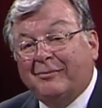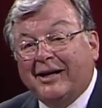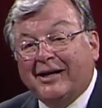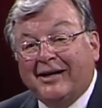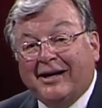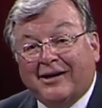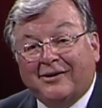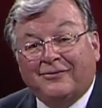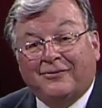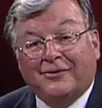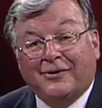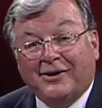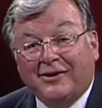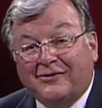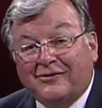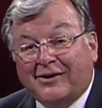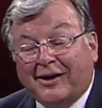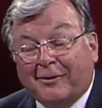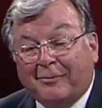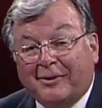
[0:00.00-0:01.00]
My guest for this
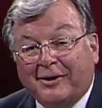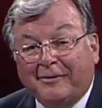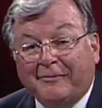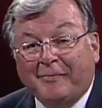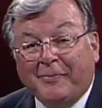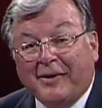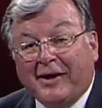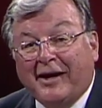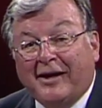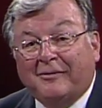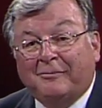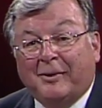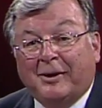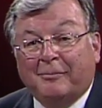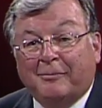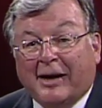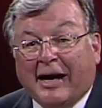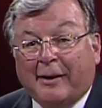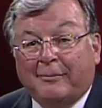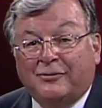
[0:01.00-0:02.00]
segment has
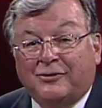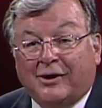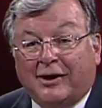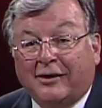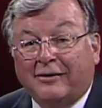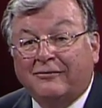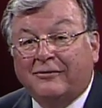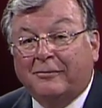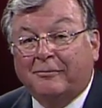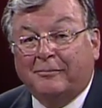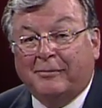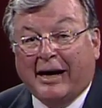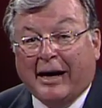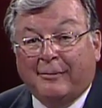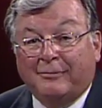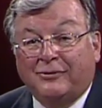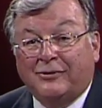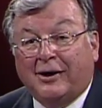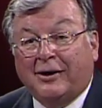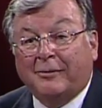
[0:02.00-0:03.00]
been Bob Jung from
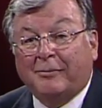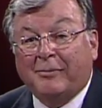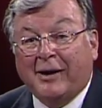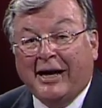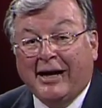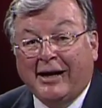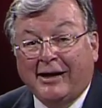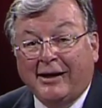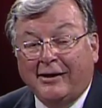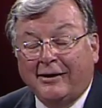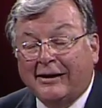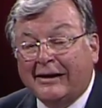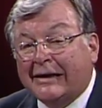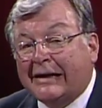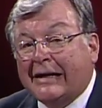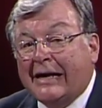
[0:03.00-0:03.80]
Bob Jung Painting,